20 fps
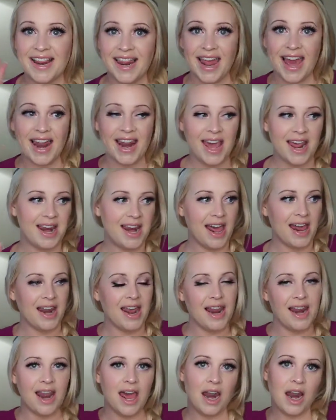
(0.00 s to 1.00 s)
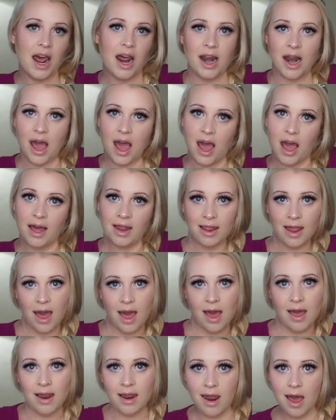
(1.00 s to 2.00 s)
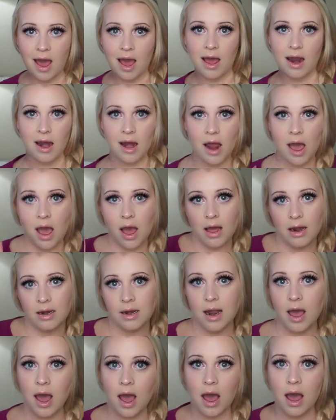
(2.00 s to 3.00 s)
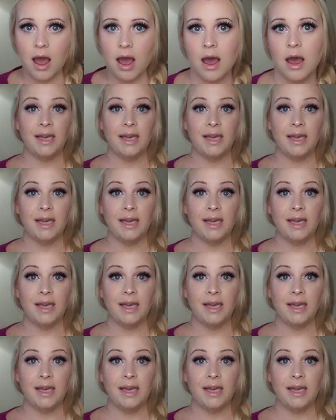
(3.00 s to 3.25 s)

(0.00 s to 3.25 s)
La la la la la la la la la la.